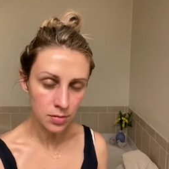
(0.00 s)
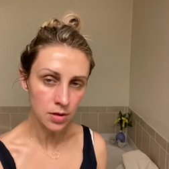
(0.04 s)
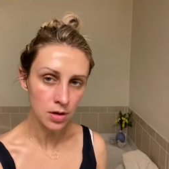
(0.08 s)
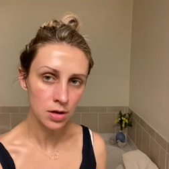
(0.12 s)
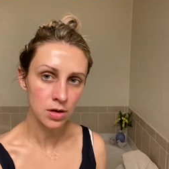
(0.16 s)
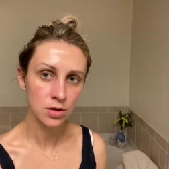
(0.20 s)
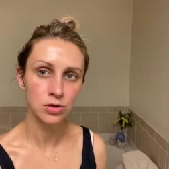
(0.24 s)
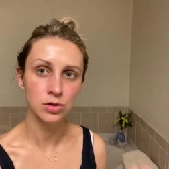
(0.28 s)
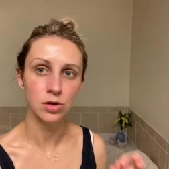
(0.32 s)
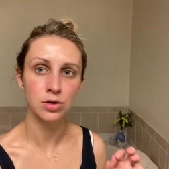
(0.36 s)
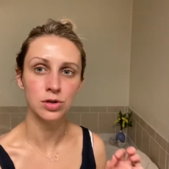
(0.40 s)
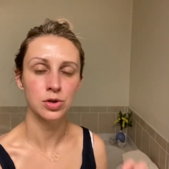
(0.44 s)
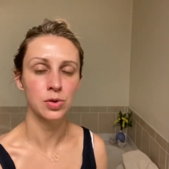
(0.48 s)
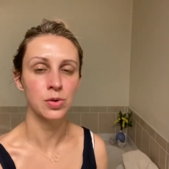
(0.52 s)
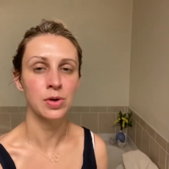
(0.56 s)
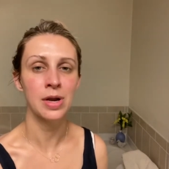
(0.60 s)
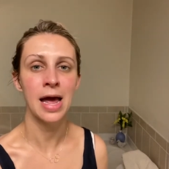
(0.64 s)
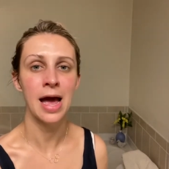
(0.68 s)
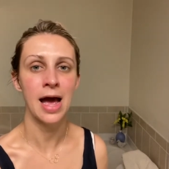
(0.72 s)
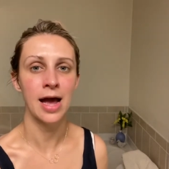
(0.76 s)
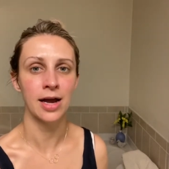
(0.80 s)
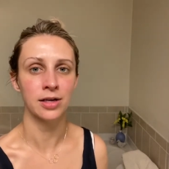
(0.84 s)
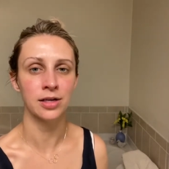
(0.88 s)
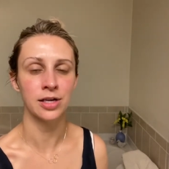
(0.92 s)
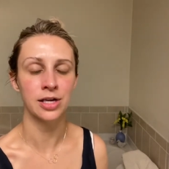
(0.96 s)
there's also an
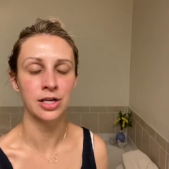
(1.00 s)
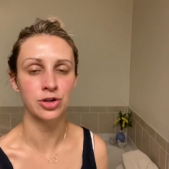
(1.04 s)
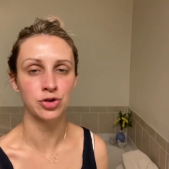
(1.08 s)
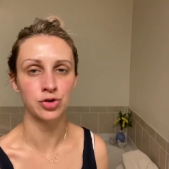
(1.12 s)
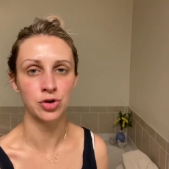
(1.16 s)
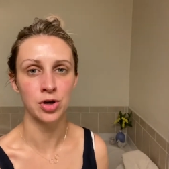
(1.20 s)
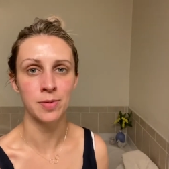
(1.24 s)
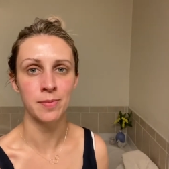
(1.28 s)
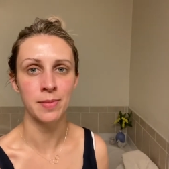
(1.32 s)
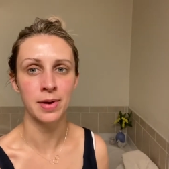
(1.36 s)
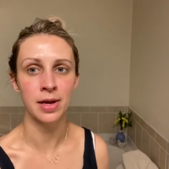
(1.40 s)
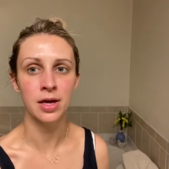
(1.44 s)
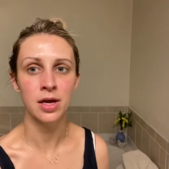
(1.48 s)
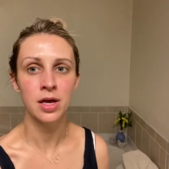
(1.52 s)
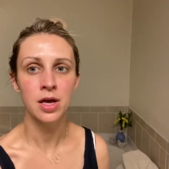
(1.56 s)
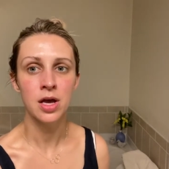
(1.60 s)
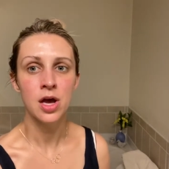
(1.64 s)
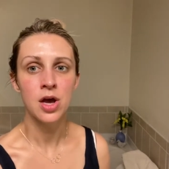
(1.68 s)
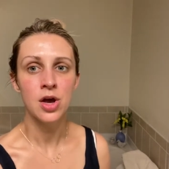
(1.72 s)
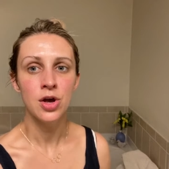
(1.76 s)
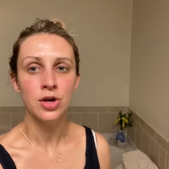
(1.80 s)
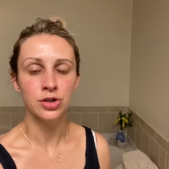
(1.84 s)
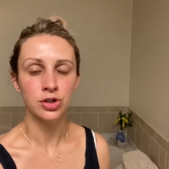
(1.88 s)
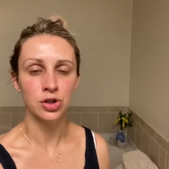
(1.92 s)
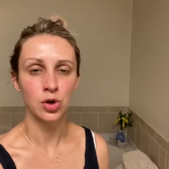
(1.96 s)
acne treatment.
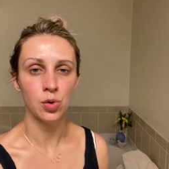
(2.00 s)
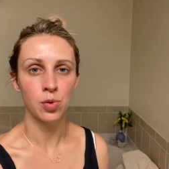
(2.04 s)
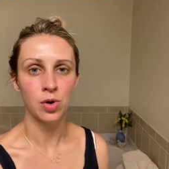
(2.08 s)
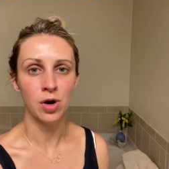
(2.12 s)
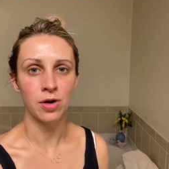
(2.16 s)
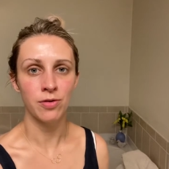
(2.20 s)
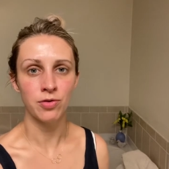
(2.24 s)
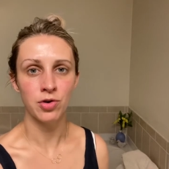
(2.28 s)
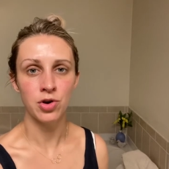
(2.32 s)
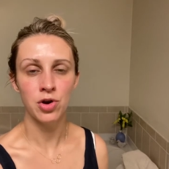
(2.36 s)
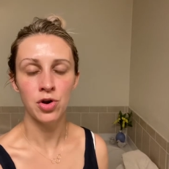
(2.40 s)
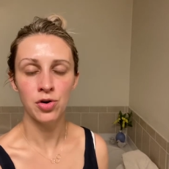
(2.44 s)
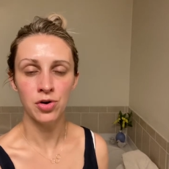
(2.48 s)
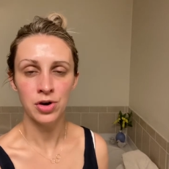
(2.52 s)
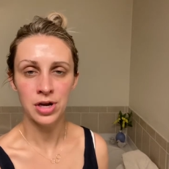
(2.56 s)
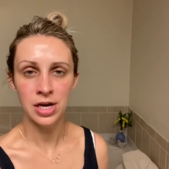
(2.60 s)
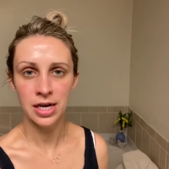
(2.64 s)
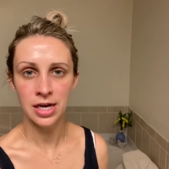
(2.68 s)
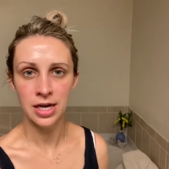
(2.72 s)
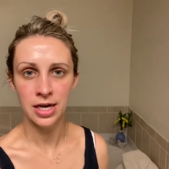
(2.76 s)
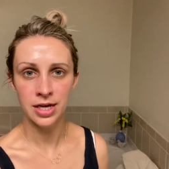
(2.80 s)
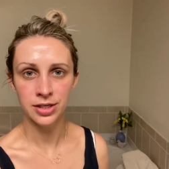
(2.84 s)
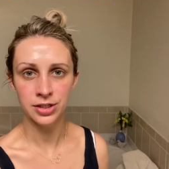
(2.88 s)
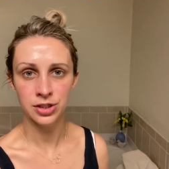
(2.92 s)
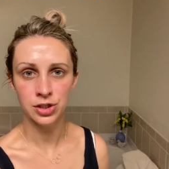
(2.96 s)
So whatever your need
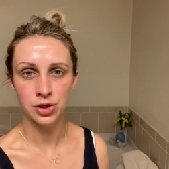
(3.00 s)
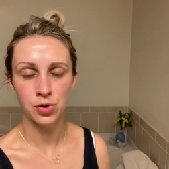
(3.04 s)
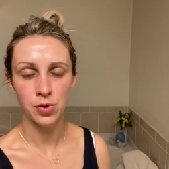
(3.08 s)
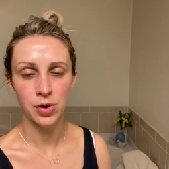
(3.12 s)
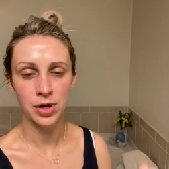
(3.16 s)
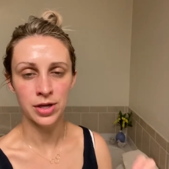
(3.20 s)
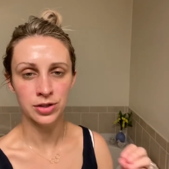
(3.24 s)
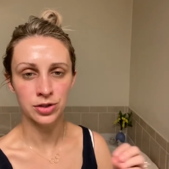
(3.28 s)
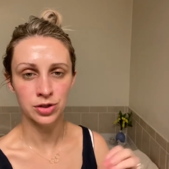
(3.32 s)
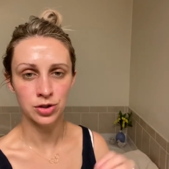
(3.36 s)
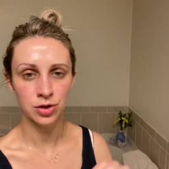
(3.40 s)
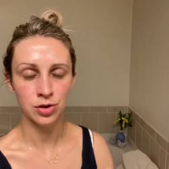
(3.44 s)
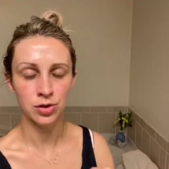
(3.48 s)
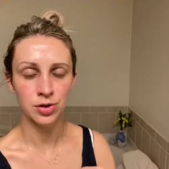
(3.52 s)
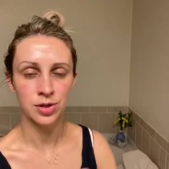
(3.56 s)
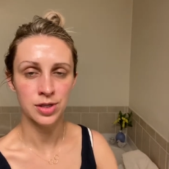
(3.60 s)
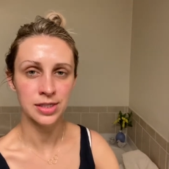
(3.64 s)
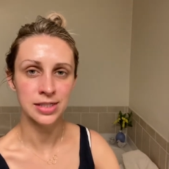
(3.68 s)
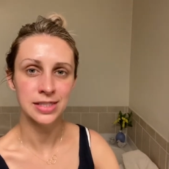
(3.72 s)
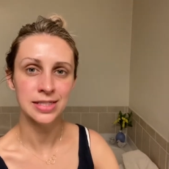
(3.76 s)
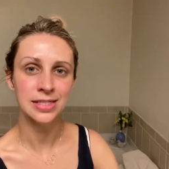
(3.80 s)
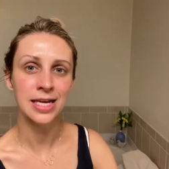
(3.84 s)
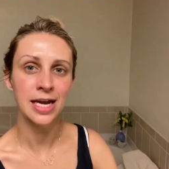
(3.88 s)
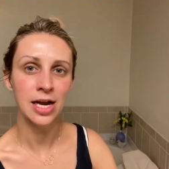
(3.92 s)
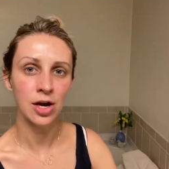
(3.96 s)
is, you insert the
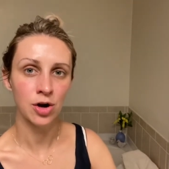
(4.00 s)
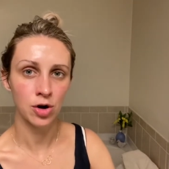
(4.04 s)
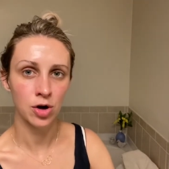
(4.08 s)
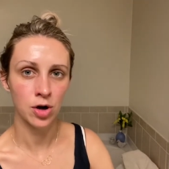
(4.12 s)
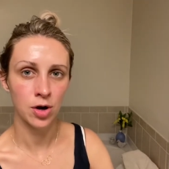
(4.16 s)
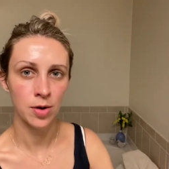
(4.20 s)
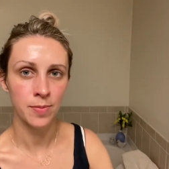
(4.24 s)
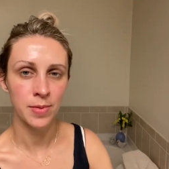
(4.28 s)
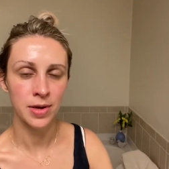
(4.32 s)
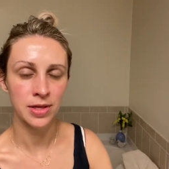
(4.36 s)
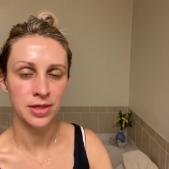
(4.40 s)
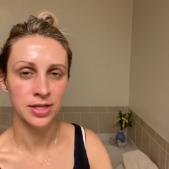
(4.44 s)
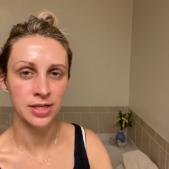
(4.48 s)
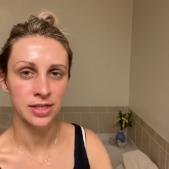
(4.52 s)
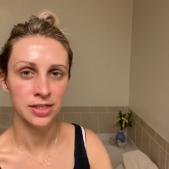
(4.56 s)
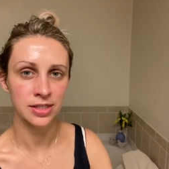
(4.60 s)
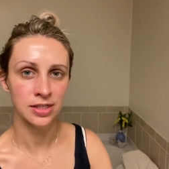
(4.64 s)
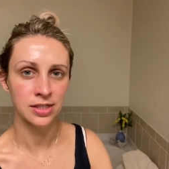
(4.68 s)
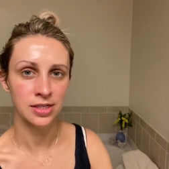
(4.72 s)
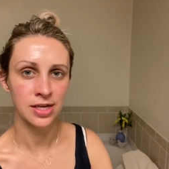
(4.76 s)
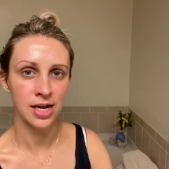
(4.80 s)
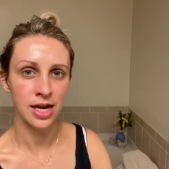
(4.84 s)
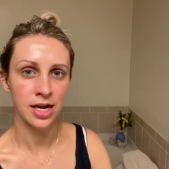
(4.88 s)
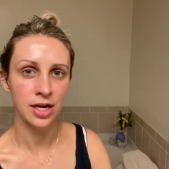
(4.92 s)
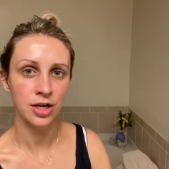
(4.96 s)
serum at this
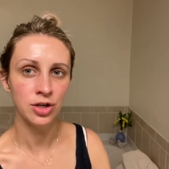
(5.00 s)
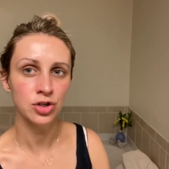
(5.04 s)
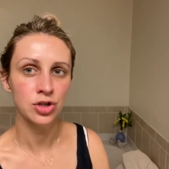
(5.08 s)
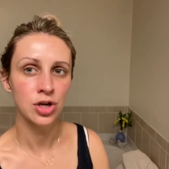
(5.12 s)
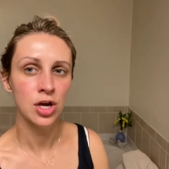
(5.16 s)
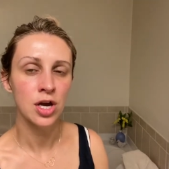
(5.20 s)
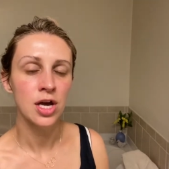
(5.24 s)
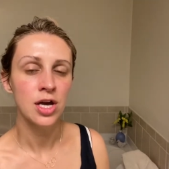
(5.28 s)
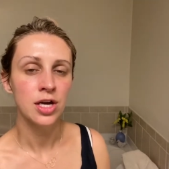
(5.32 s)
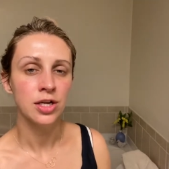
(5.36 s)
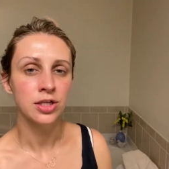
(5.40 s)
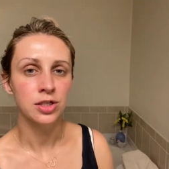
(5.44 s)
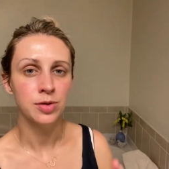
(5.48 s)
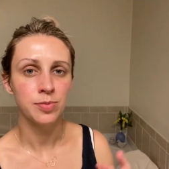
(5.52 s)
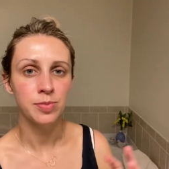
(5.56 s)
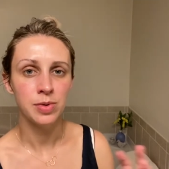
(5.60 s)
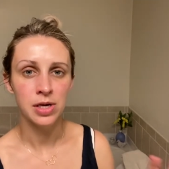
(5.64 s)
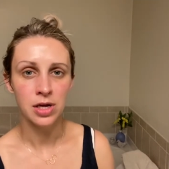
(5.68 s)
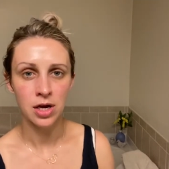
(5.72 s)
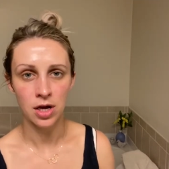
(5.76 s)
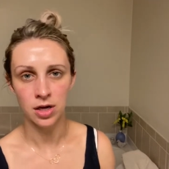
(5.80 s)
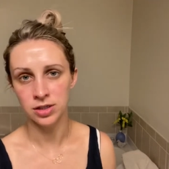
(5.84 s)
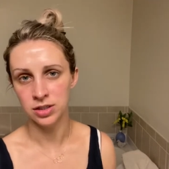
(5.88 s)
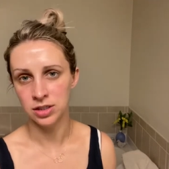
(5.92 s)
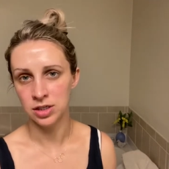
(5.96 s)
stage to be
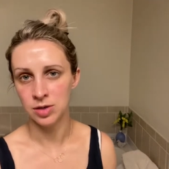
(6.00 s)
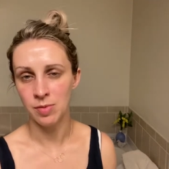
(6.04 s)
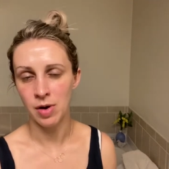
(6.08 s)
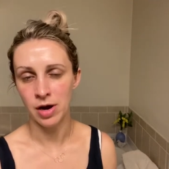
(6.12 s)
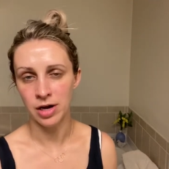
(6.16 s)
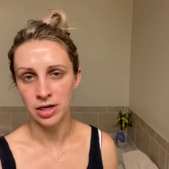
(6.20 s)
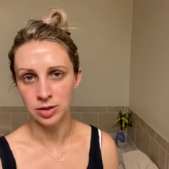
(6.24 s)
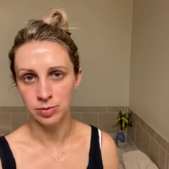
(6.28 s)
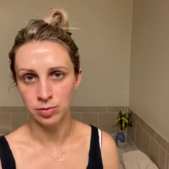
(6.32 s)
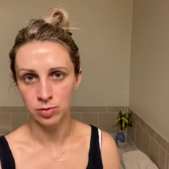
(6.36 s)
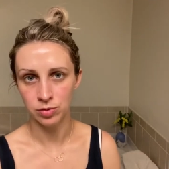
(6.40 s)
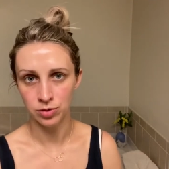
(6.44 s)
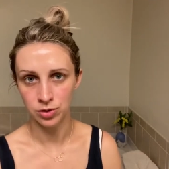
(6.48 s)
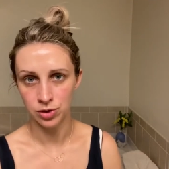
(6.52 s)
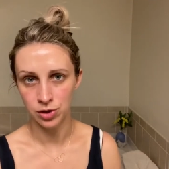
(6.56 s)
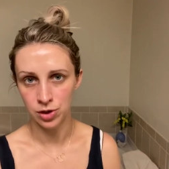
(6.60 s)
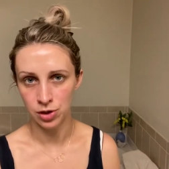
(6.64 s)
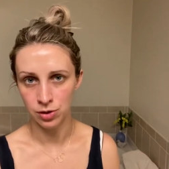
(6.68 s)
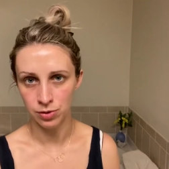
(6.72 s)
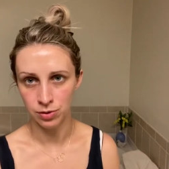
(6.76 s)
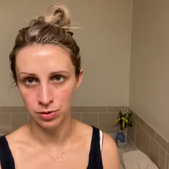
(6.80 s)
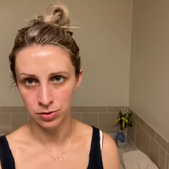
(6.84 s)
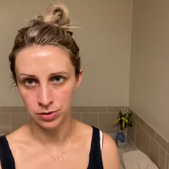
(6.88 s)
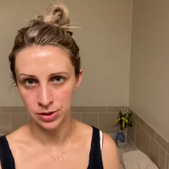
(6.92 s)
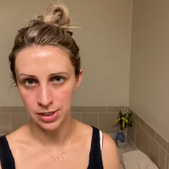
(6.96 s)
customizable to
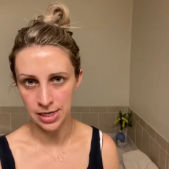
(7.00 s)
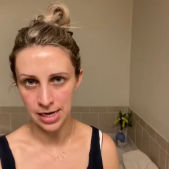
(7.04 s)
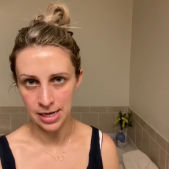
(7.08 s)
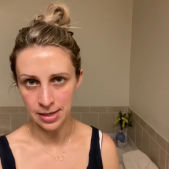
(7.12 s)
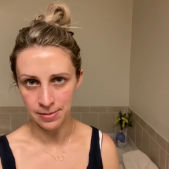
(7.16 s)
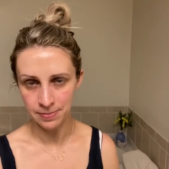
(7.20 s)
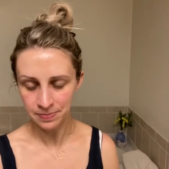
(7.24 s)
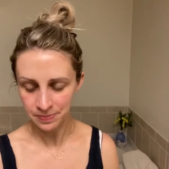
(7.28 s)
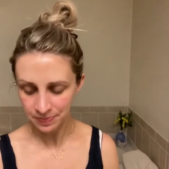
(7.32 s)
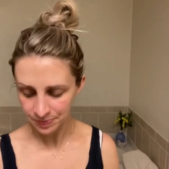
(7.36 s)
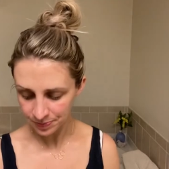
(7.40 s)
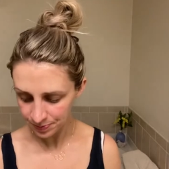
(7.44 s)
your routine.